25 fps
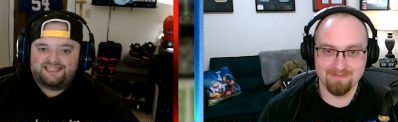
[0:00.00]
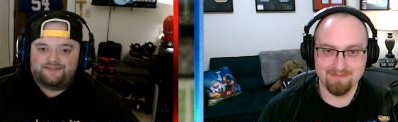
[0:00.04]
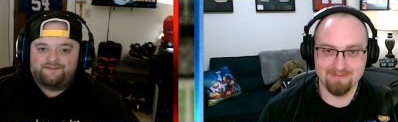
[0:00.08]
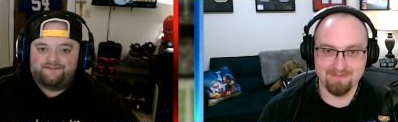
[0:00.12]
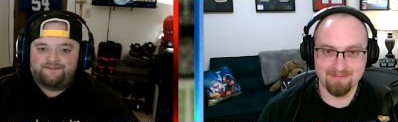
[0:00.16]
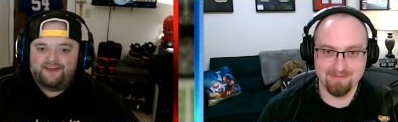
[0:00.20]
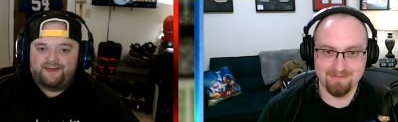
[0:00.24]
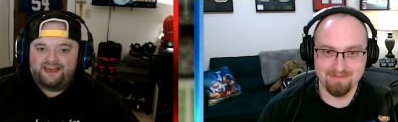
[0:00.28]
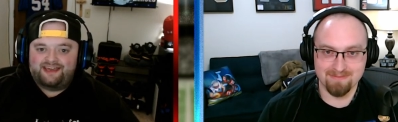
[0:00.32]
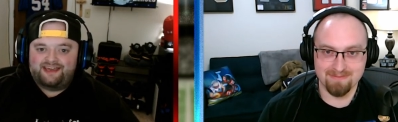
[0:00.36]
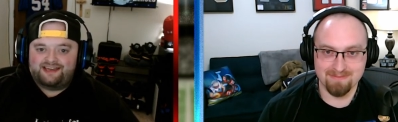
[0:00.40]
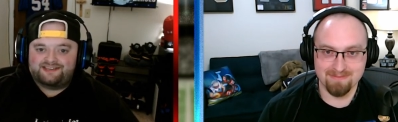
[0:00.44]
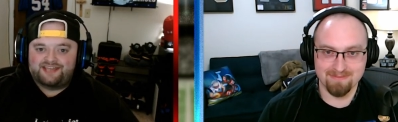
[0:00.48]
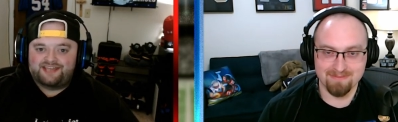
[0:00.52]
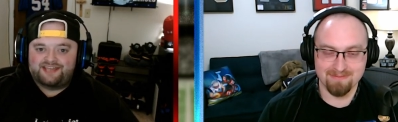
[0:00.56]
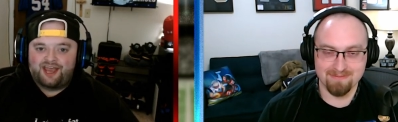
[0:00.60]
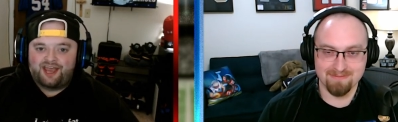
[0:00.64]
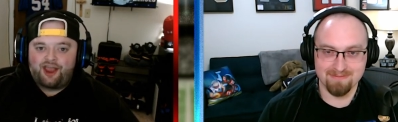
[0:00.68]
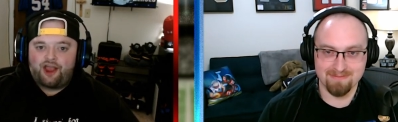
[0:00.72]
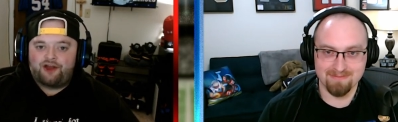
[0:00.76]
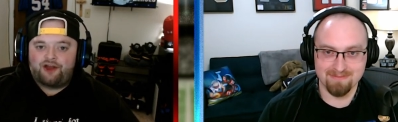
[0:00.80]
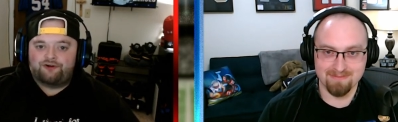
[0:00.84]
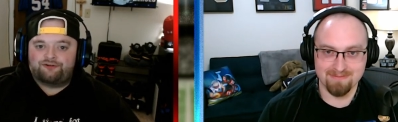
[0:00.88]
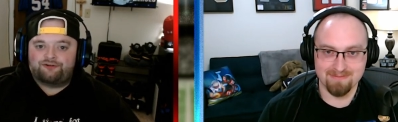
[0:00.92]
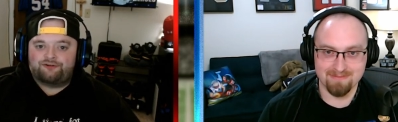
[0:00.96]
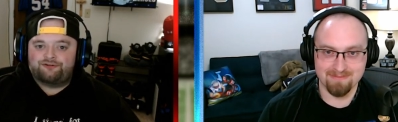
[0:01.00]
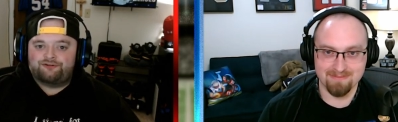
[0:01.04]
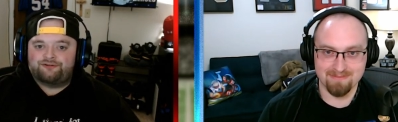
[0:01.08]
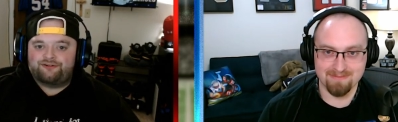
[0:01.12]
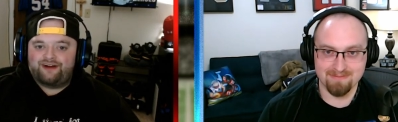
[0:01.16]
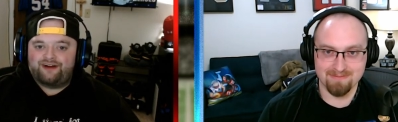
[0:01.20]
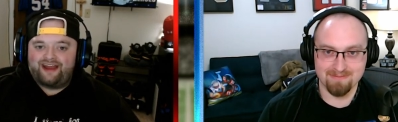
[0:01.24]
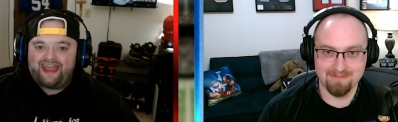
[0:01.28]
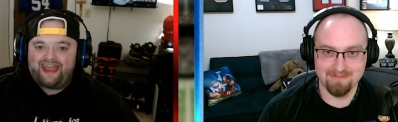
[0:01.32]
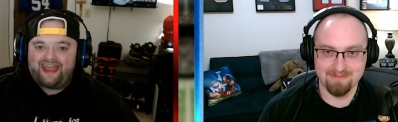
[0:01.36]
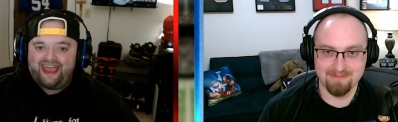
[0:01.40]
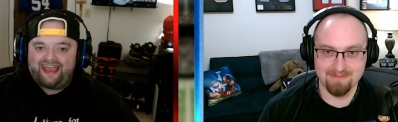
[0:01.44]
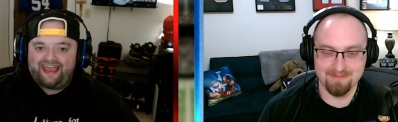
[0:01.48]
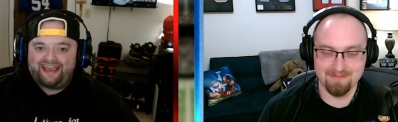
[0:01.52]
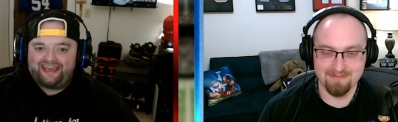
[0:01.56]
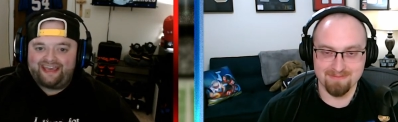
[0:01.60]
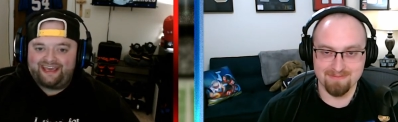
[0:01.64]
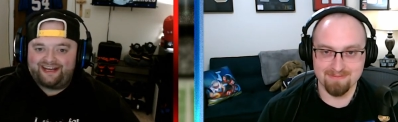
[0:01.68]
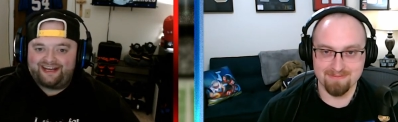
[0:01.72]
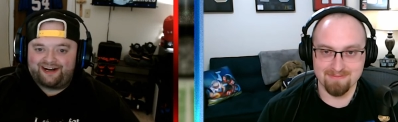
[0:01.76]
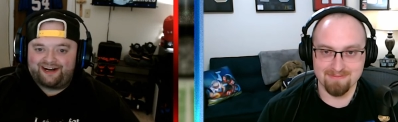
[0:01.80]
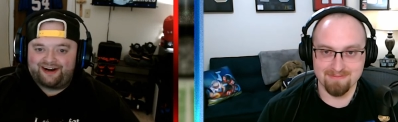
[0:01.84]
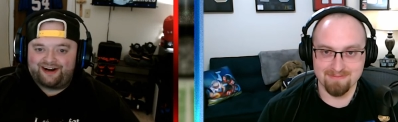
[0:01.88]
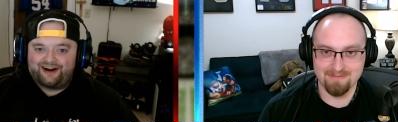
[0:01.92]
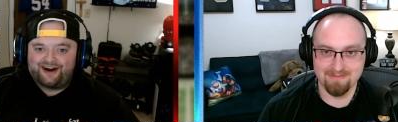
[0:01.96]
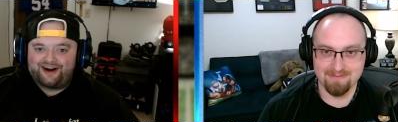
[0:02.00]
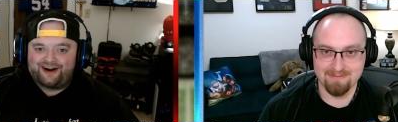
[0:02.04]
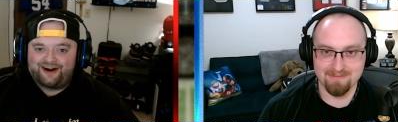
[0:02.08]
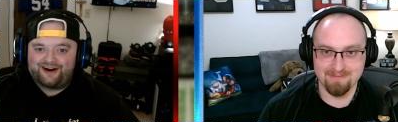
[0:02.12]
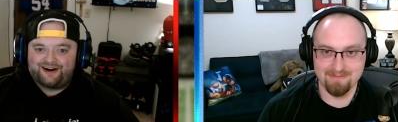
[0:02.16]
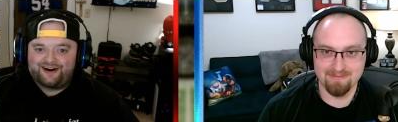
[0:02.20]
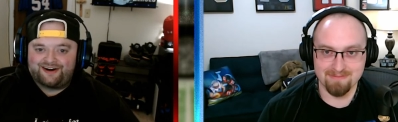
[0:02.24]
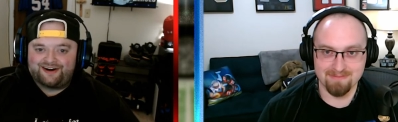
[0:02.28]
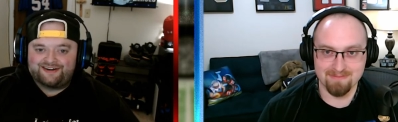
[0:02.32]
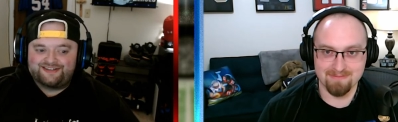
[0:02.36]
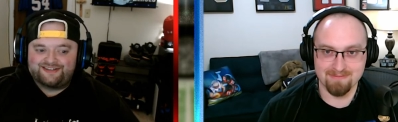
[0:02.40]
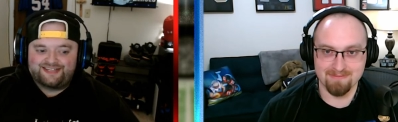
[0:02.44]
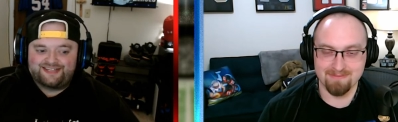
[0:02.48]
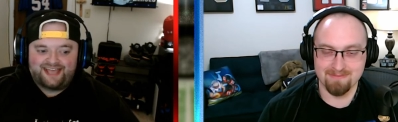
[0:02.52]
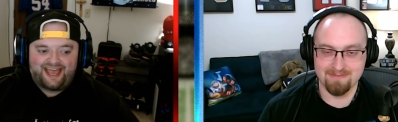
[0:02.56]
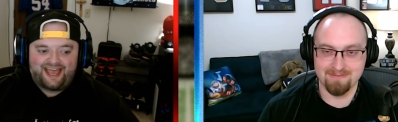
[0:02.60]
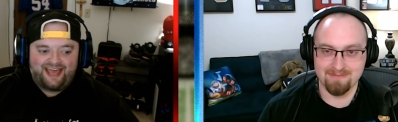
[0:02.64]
Speaker 1: Vegas Raiders.